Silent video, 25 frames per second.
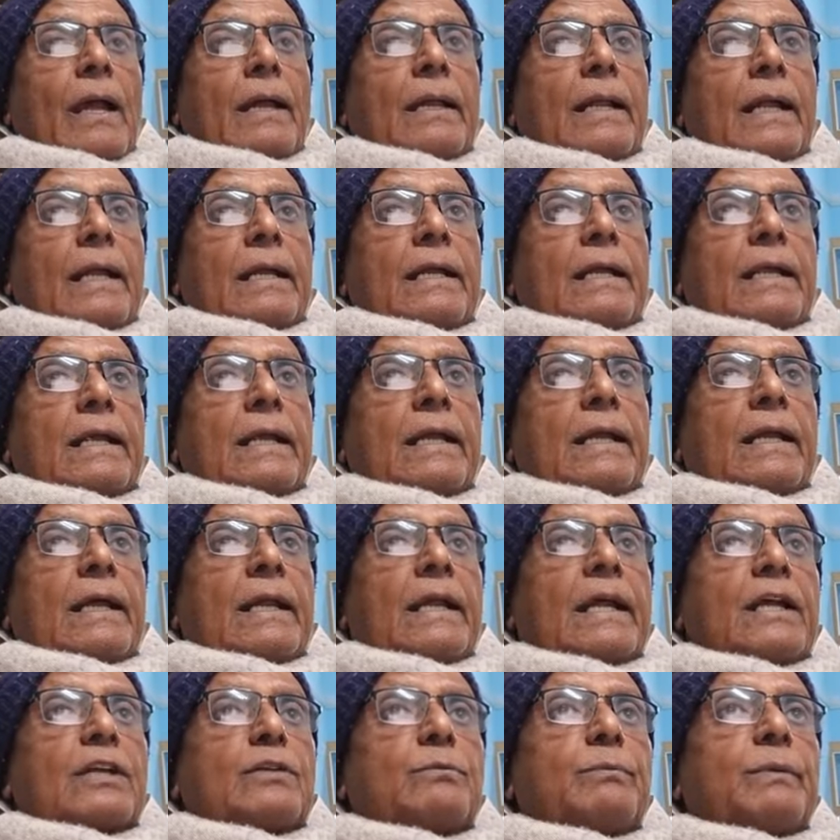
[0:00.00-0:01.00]
Then inner
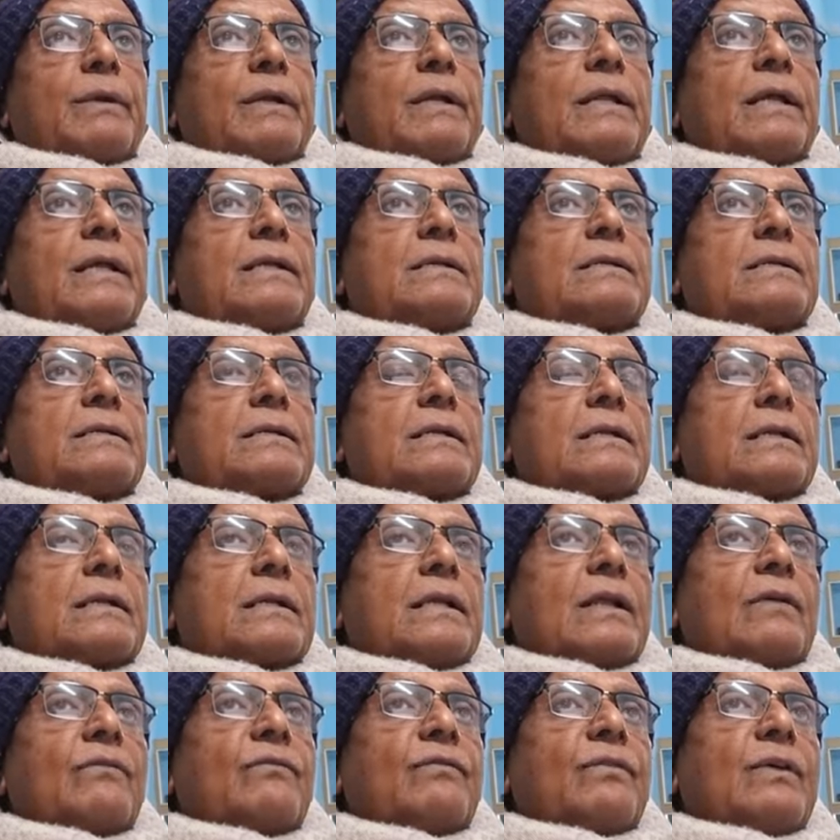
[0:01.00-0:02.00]
experience,
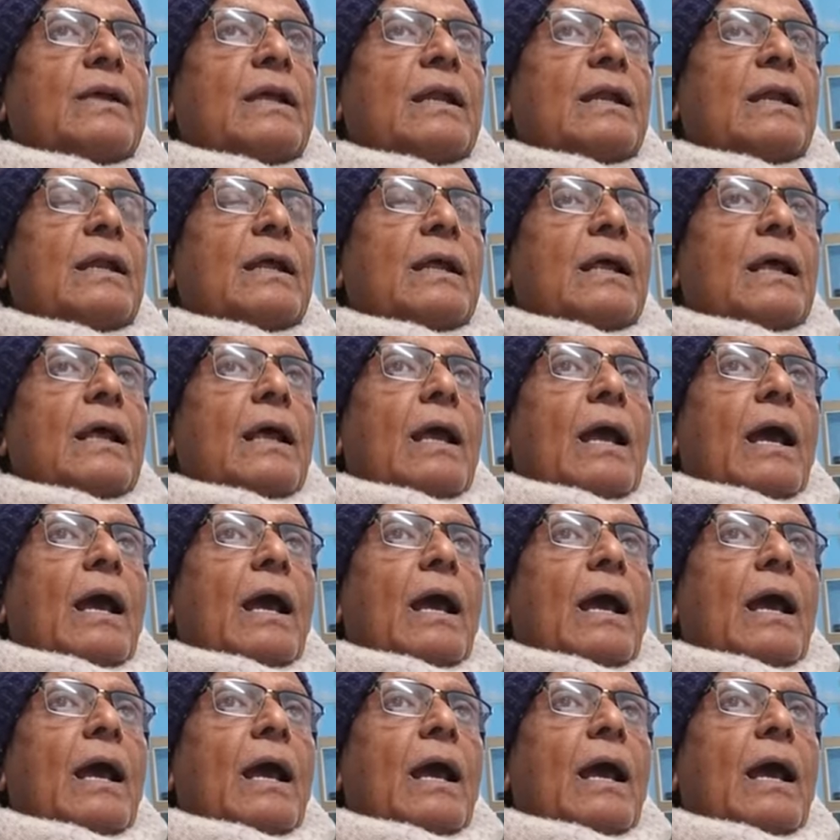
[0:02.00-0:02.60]
they feel